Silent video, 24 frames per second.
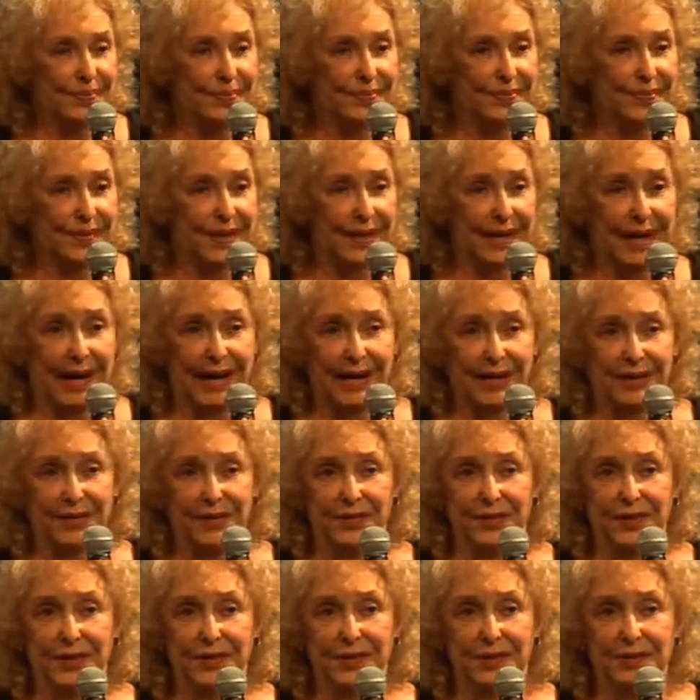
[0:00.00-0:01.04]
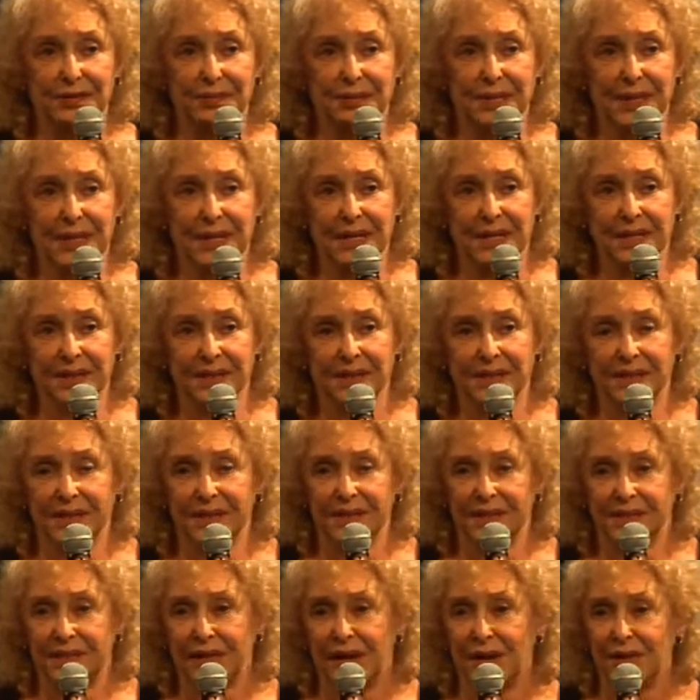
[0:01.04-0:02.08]
the activism is
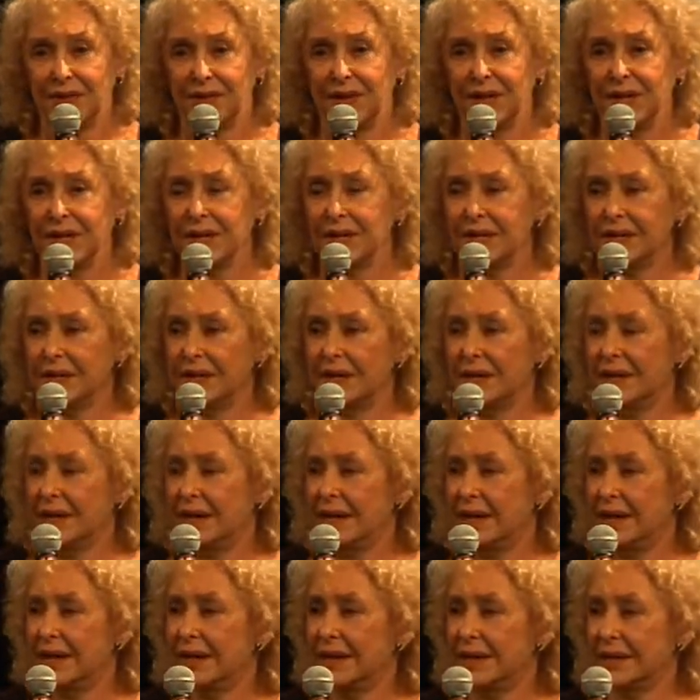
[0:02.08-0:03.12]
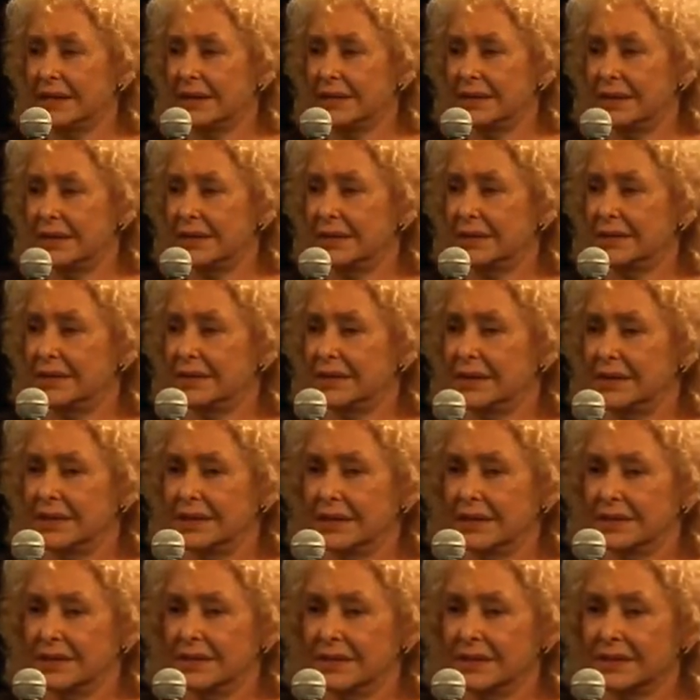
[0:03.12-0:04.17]
astounding, and
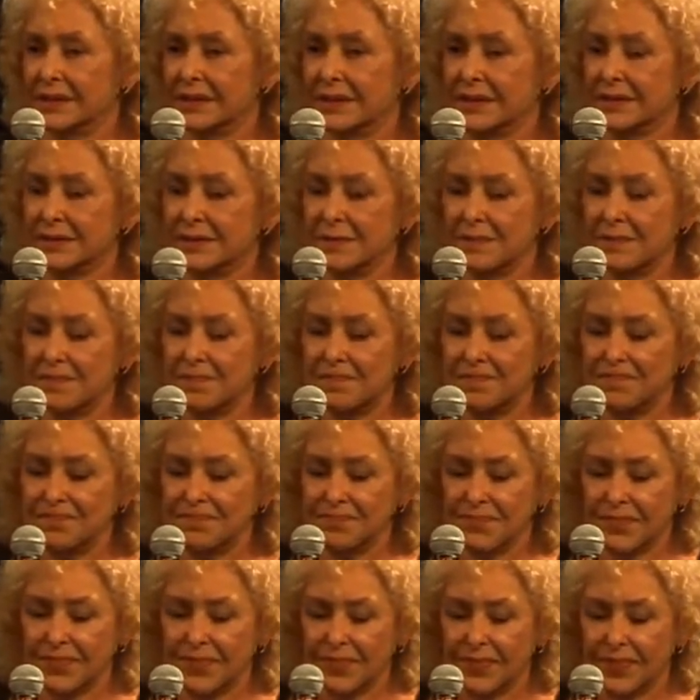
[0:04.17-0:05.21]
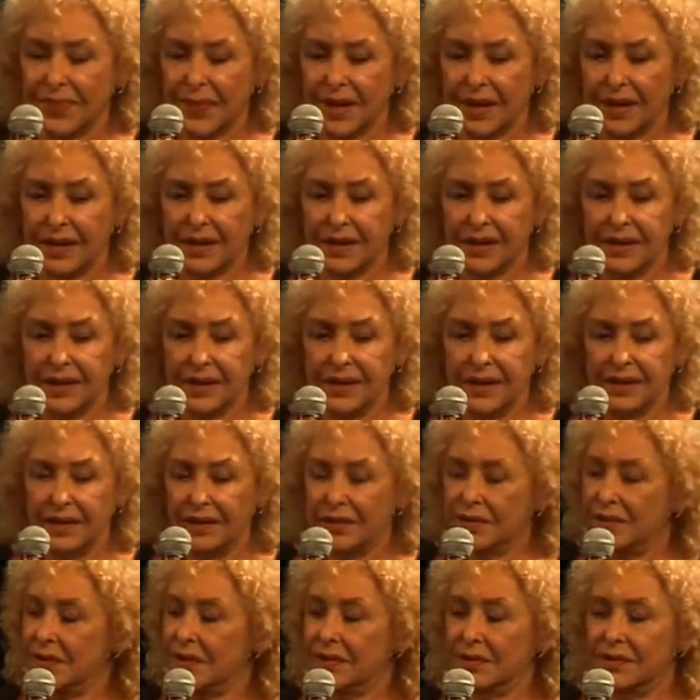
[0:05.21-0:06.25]
um, uh,
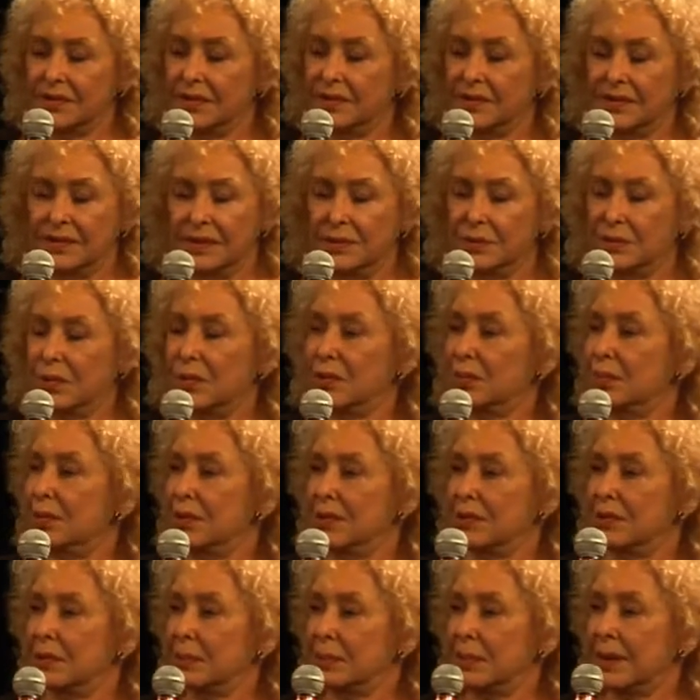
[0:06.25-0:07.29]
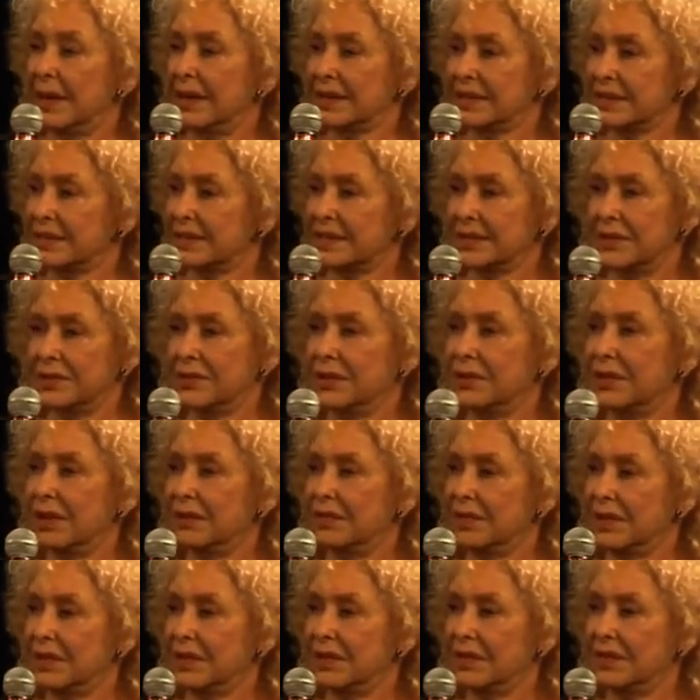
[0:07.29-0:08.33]
it won't be repressed. You know,
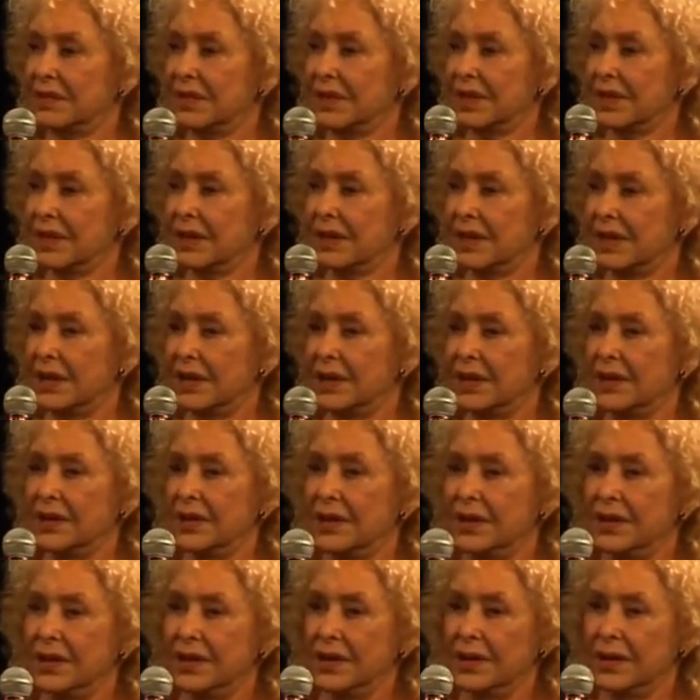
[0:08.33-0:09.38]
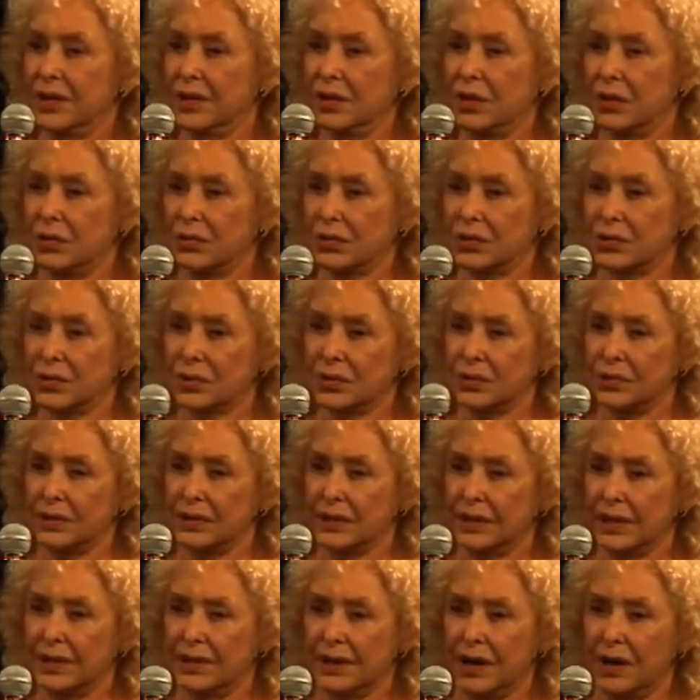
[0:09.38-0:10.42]
everything in cultural
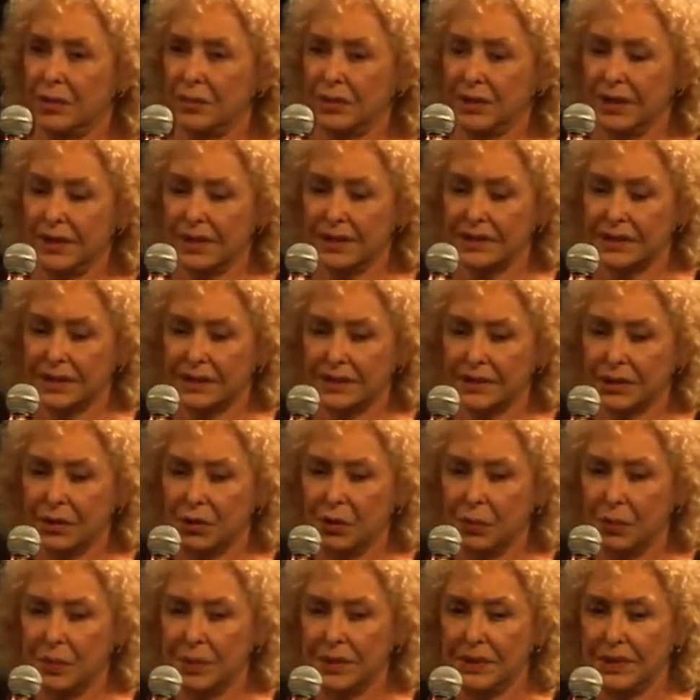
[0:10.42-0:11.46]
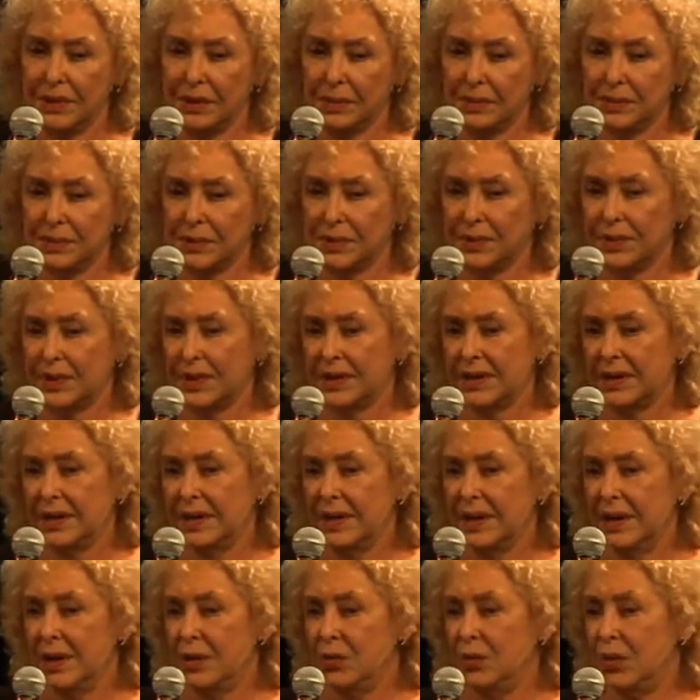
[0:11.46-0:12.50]
anomalies has opened up so that
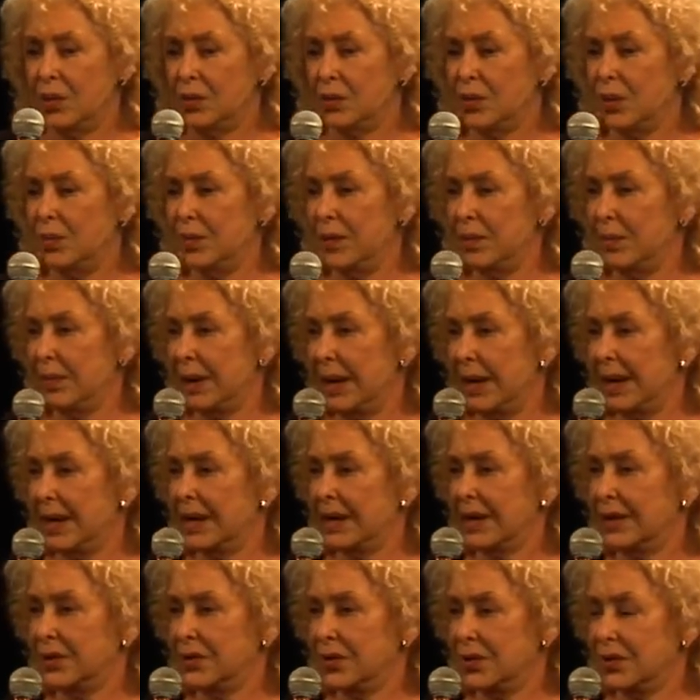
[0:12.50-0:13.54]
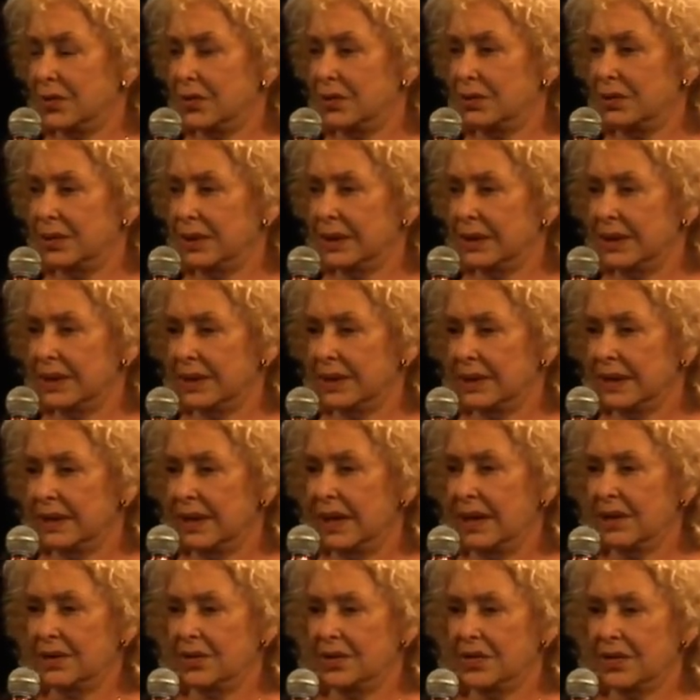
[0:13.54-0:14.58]
what women make and do
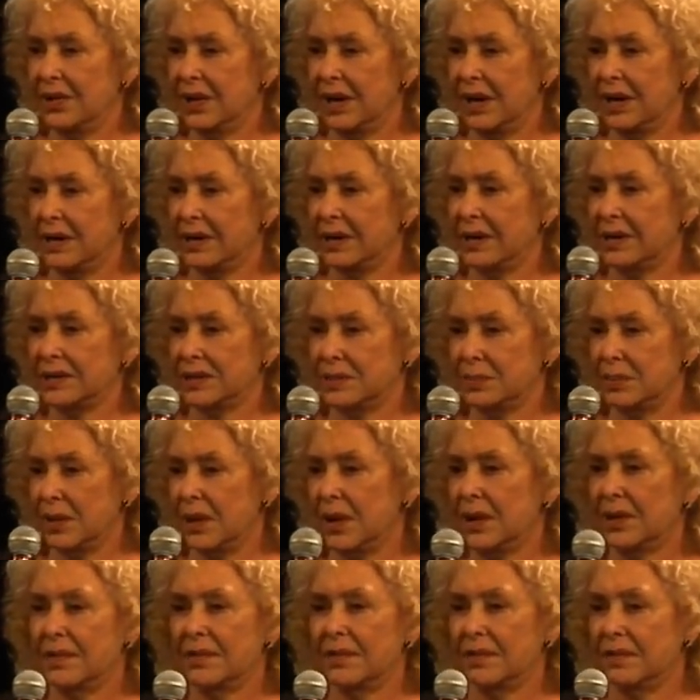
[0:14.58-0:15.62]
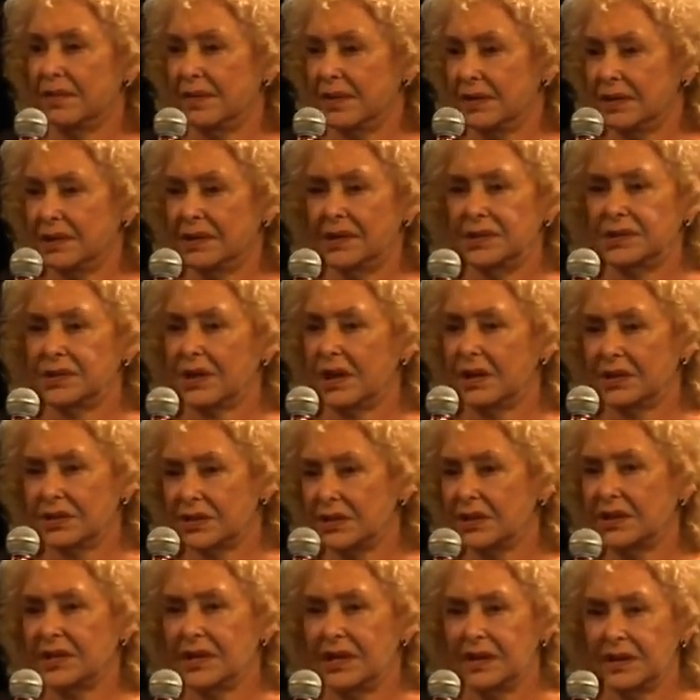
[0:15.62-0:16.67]
and create is part of the
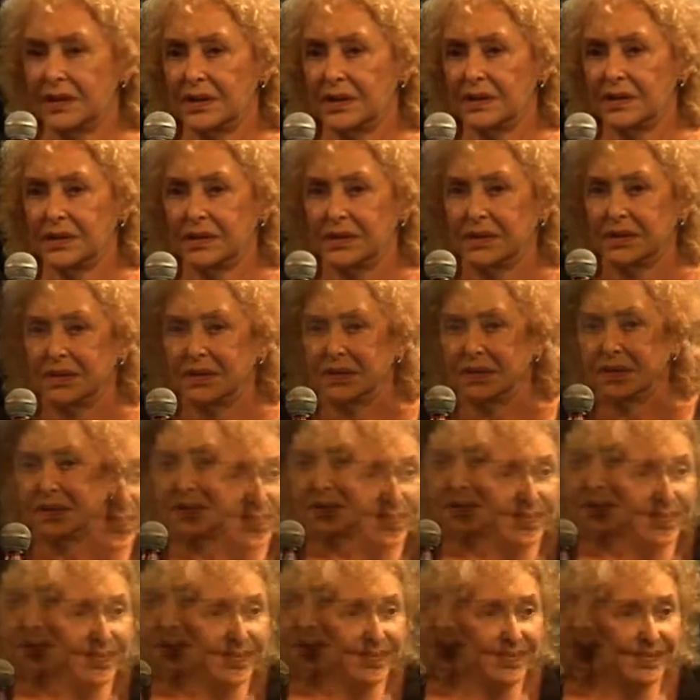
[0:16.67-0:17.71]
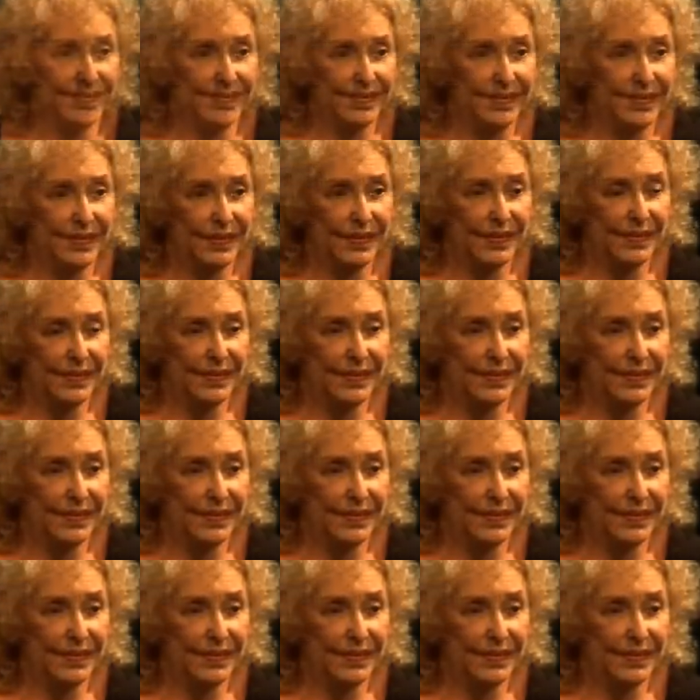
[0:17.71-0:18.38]
discussion. I have no